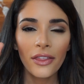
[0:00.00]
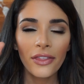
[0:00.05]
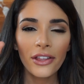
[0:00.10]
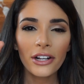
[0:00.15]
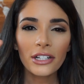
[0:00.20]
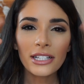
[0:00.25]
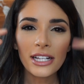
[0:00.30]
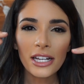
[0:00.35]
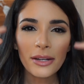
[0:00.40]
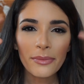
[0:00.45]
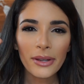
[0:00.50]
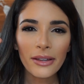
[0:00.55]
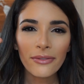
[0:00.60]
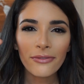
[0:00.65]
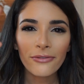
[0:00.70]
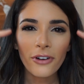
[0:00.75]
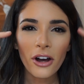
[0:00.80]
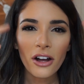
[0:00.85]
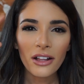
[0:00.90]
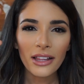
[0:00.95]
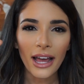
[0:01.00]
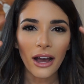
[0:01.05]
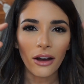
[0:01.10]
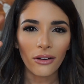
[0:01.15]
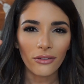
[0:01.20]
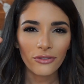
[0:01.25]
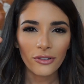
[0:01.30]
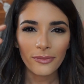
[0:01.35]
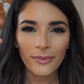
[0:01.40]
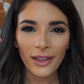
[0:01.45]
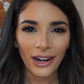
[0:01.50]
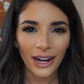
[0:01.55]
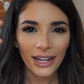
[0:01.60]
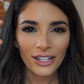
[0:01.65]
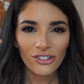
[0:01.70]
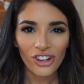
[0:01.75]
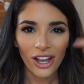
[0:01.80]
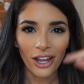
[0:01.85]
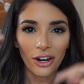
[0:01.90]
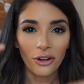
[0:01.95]
there's going to be fallout from that
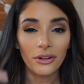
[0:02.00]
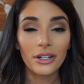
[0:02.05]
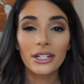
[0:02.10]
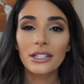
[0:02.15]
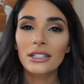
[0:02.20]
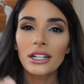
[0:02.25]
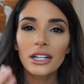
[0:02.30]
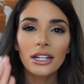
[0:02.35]
eyeshadow and it's